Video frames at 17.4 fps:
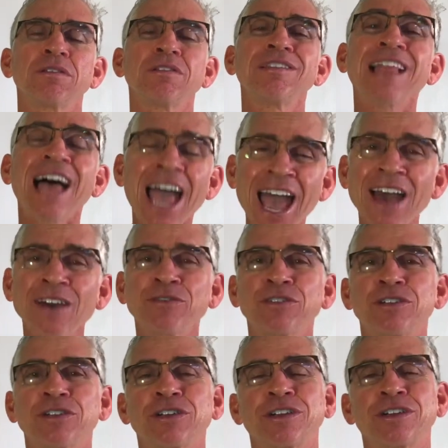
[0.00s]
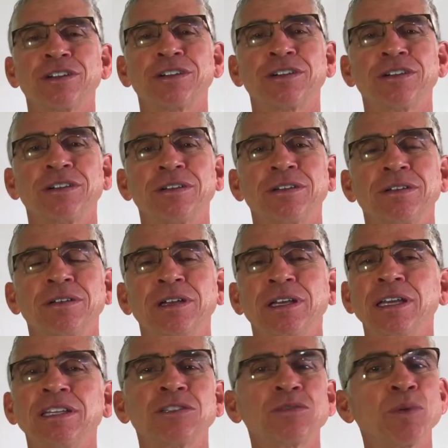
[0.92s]
Laughter
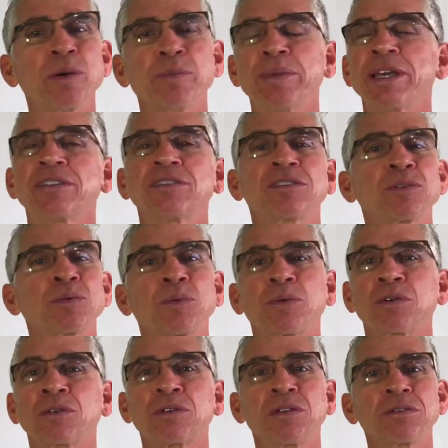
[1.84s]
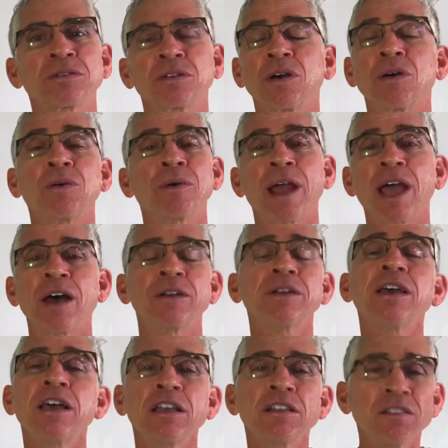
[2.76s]
is what makes the world go
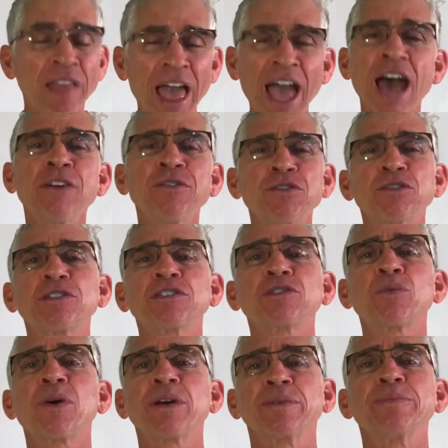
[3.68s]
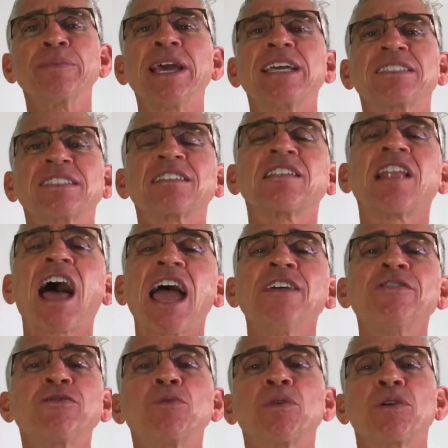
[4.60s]
round. Laughter is what makes
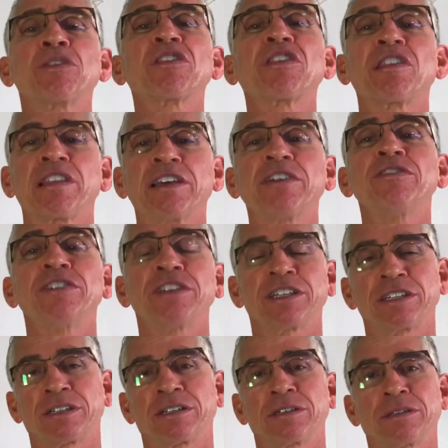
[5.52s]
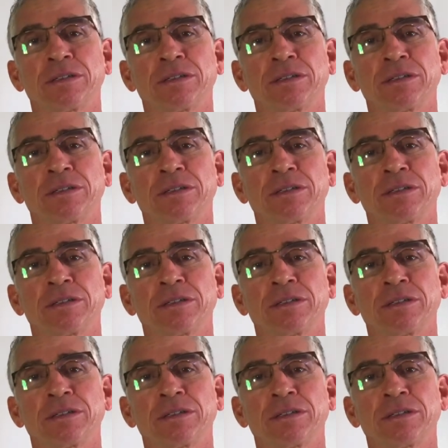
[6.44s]
life worth living.